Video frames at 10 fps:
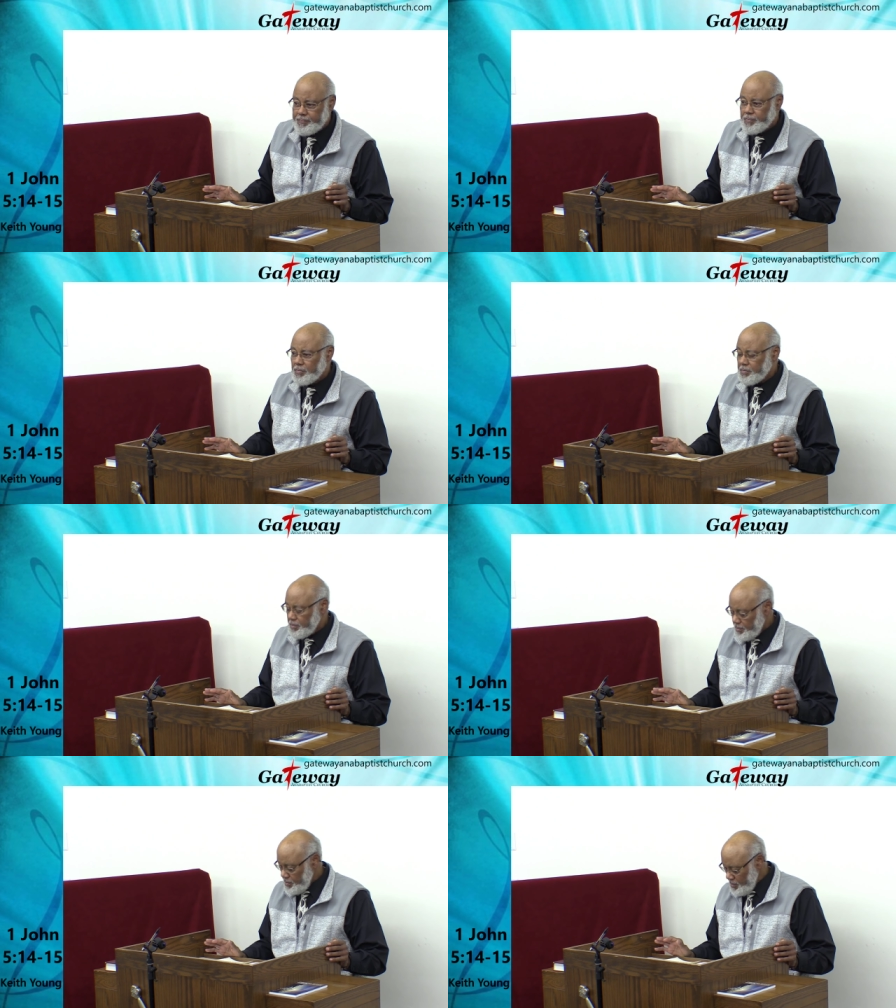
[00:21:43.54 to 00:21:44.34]

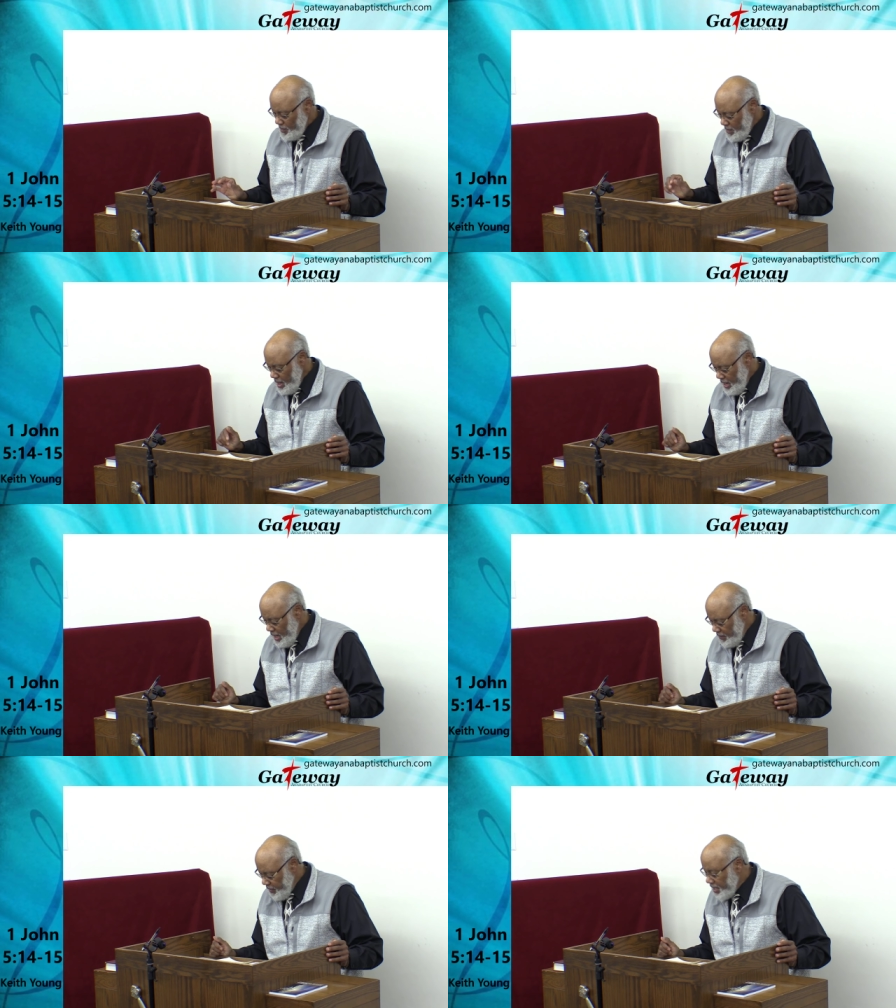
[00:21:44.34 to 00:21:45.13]
Yes.
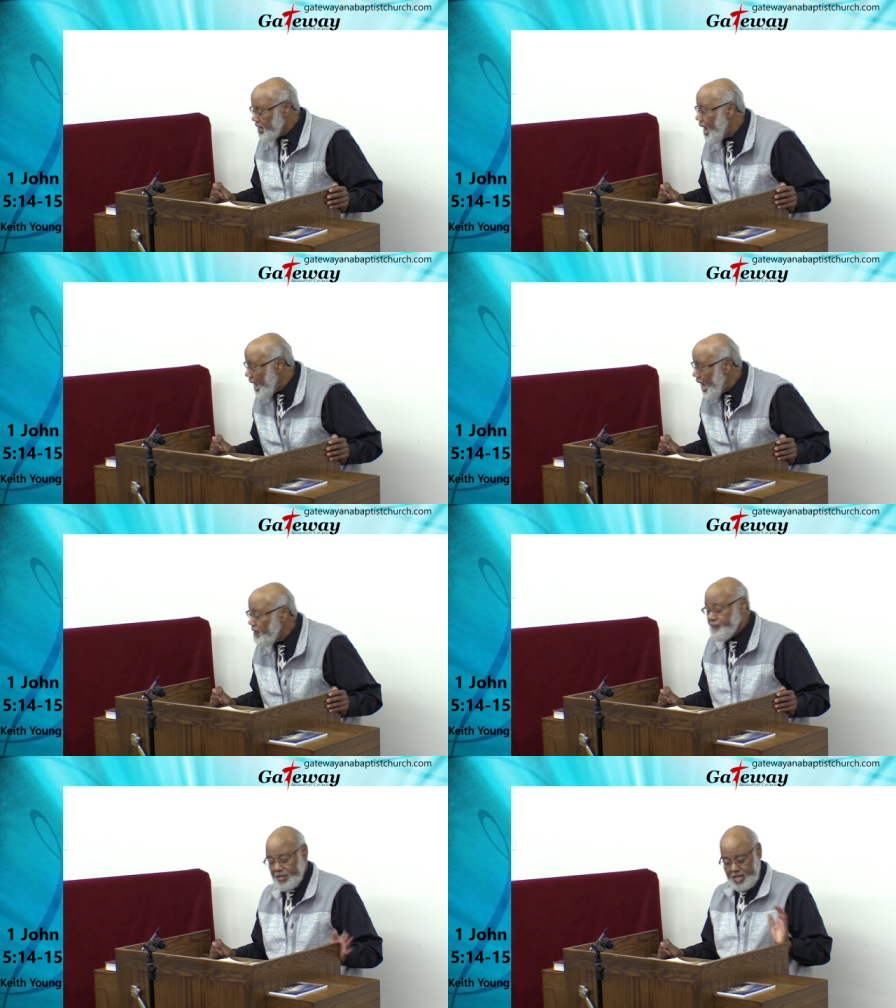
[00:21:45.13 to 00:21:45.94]
The
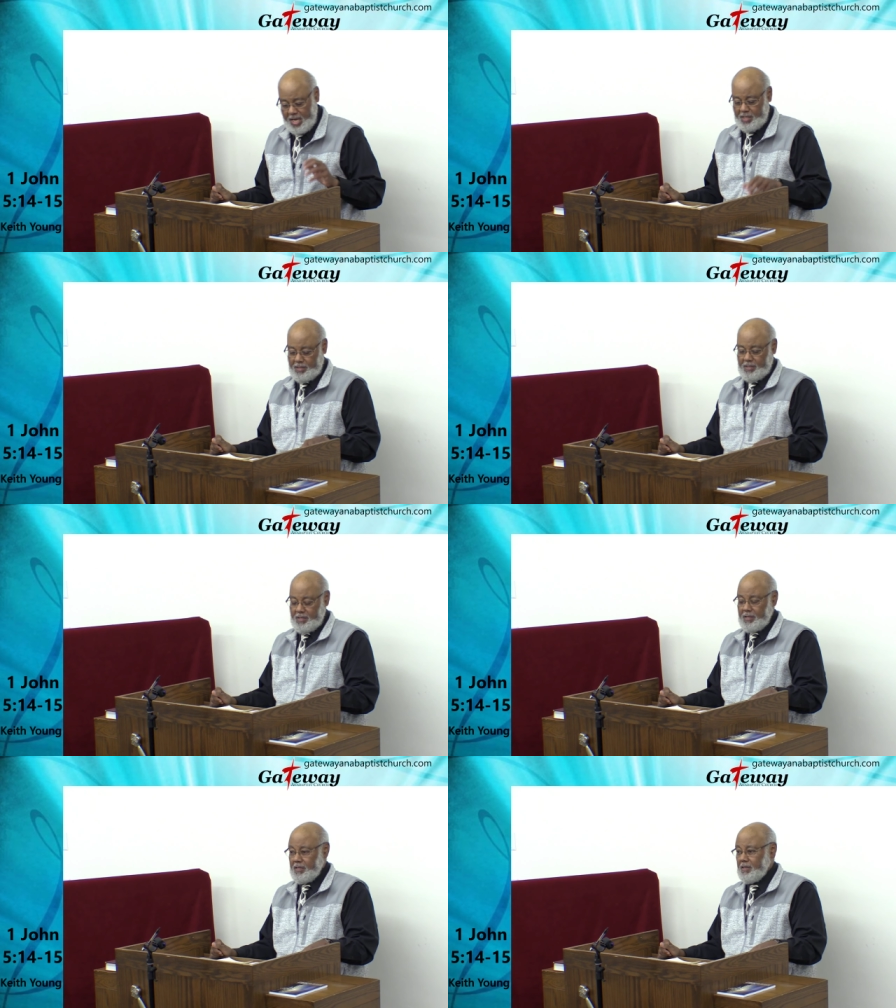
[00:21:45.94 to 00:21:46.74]

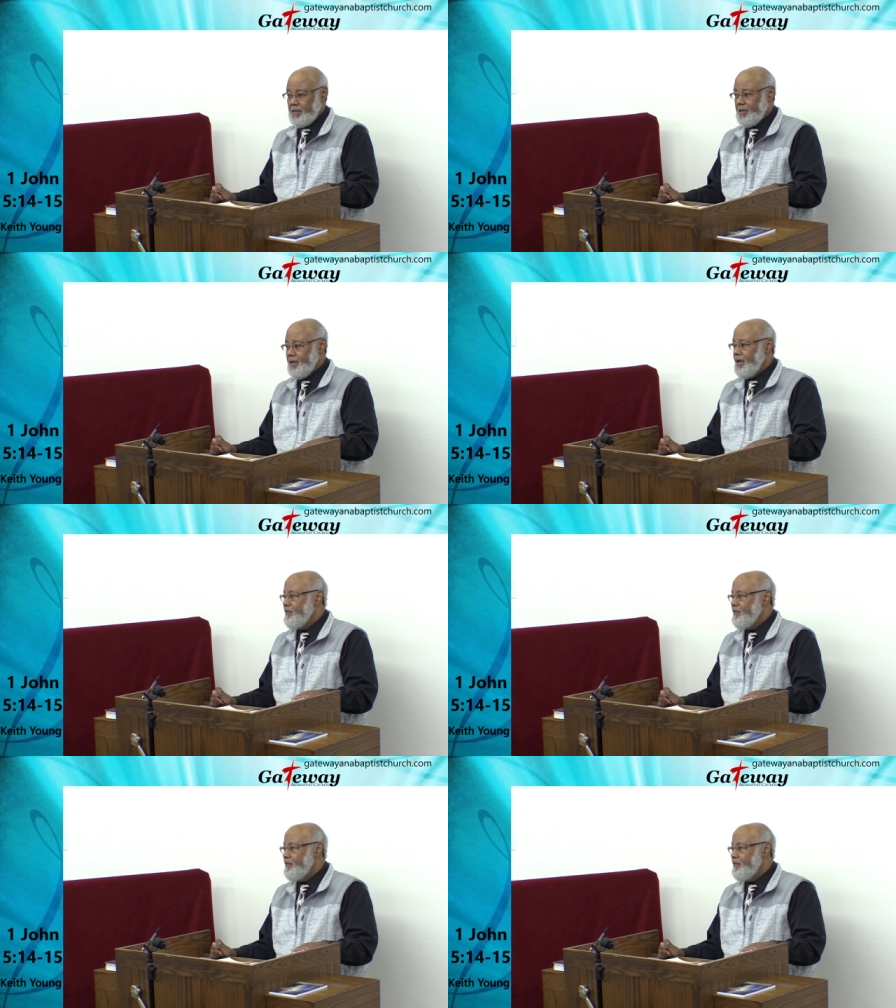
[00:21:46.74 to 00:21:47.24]
confidence Amen.